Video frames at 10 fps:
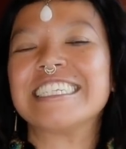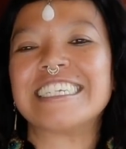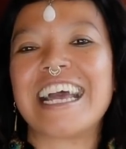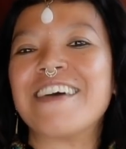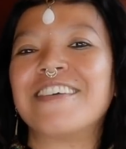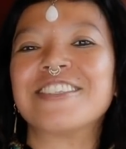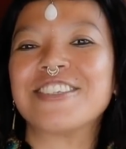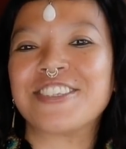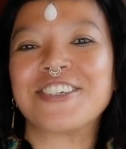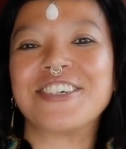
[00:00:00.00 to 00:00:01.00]
it. I
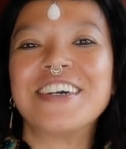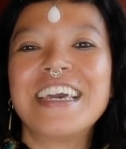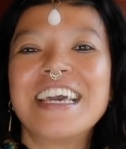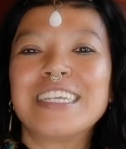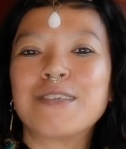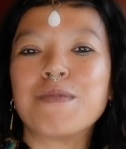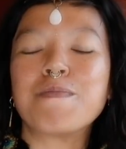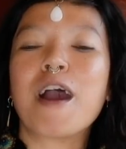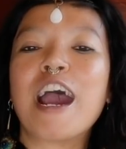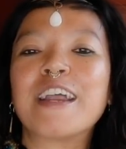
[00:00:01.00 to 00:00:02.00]
wanted to be
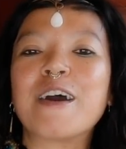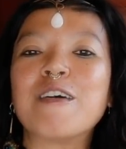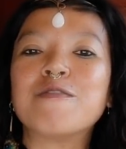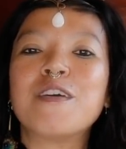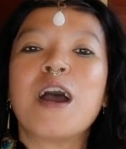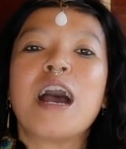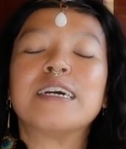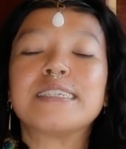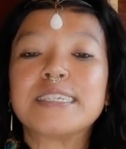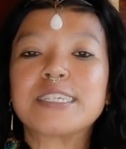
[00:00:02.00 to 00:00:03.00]
part of
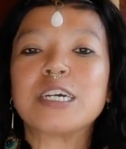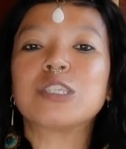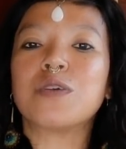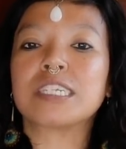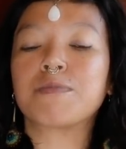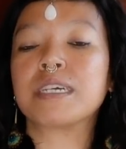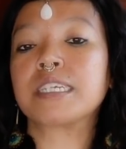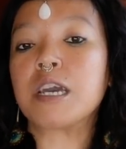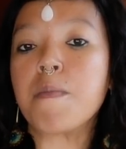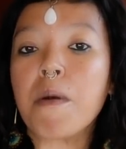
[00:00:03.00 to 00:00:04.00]
a sister to express
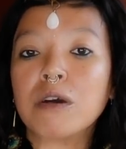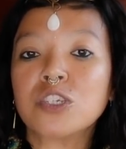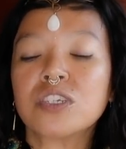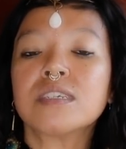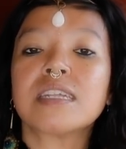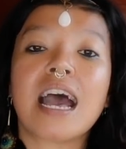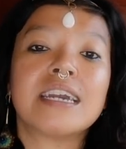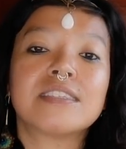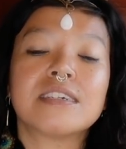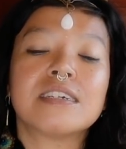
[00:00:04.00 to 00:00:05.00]
her emotions,
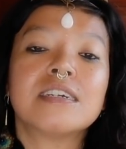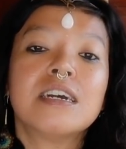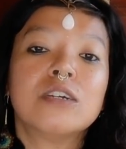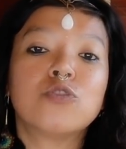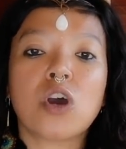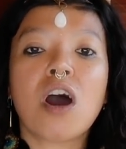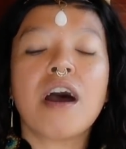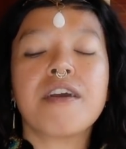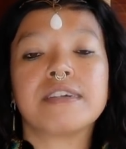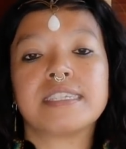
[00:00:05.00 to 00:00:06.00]
either
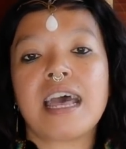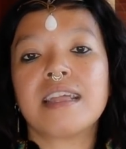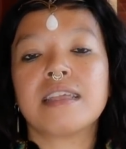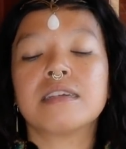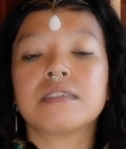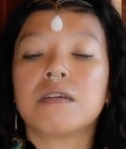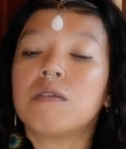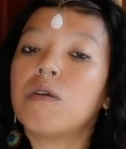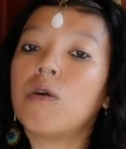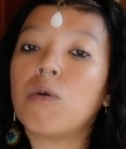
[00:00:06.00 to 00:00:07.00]
joy or sadness or
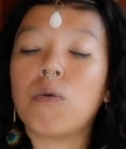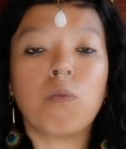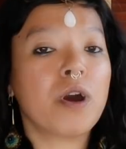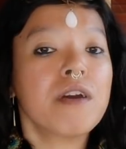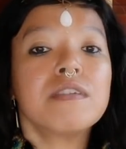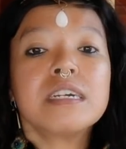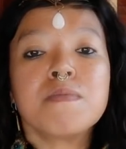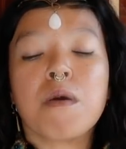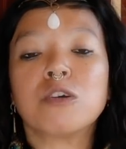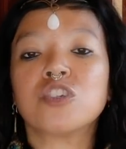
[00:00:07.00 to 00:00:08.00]
whatever
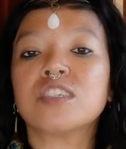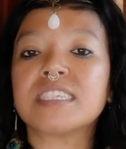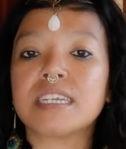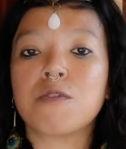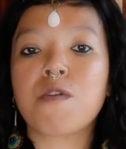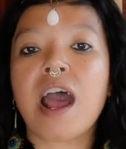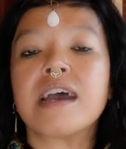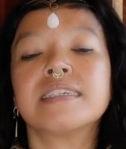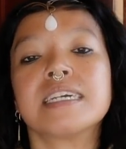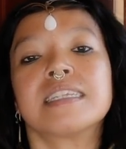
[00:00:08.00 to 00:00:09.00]
emotions that
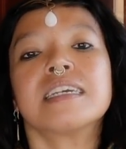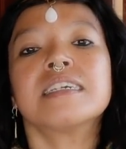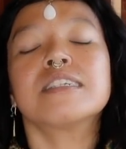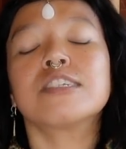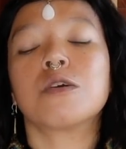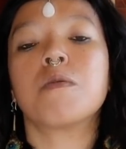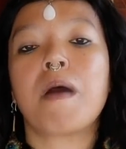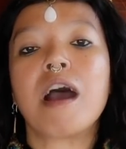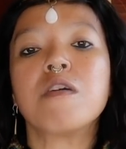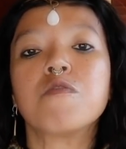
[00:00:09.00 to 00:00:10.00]
arise. I think it's so
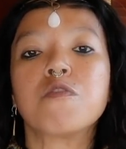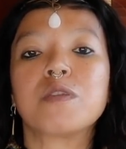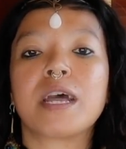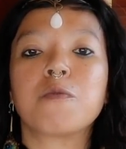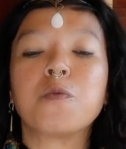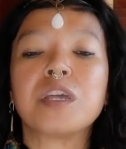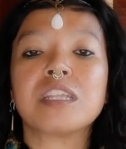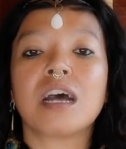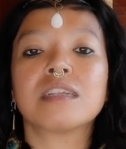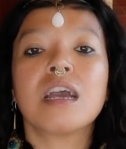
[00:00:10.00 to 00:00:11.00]
powerful that we
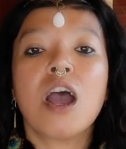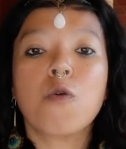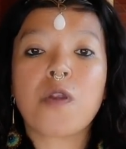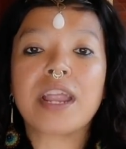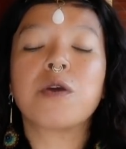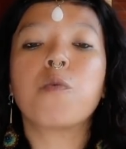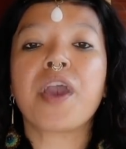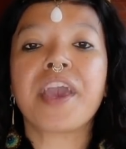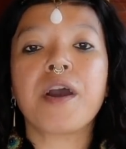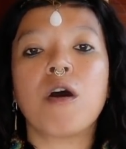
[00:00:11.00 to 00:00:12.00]
not run
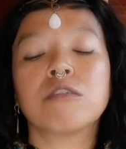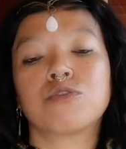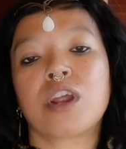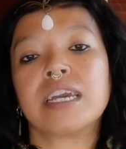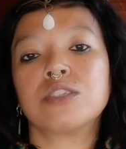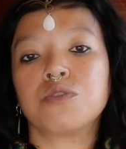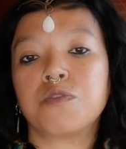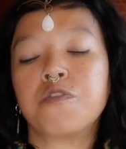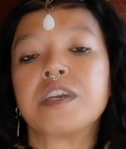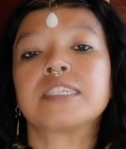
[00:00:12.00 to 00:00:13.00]
away or try to
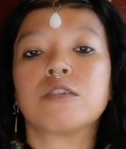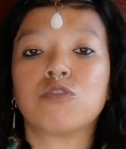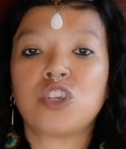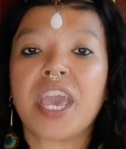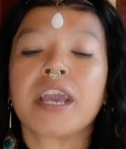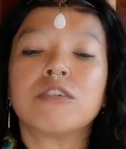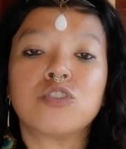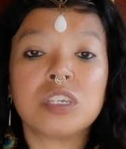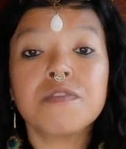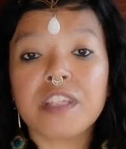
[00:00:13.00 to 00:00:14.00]
fix or change or
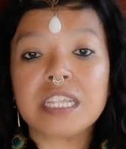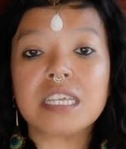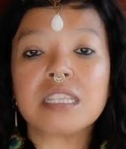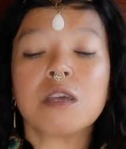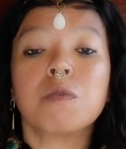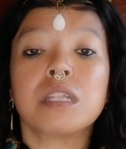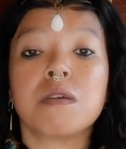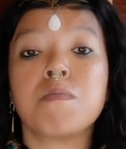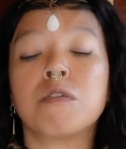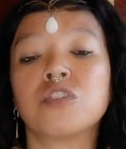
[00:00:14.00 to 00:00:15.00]
shift anything when the
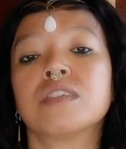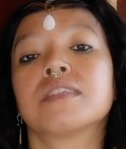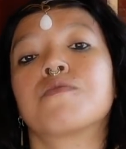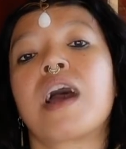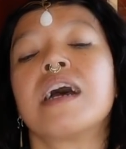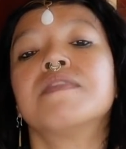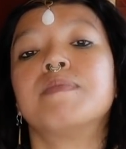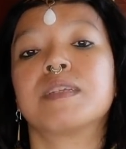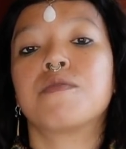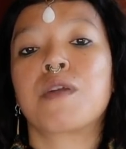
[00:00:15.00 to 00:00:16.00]
emotions arrive,
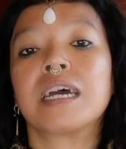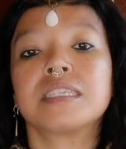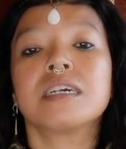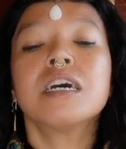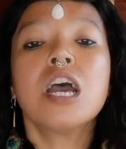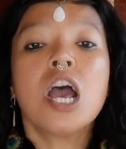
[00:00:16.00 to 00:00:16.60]
but rather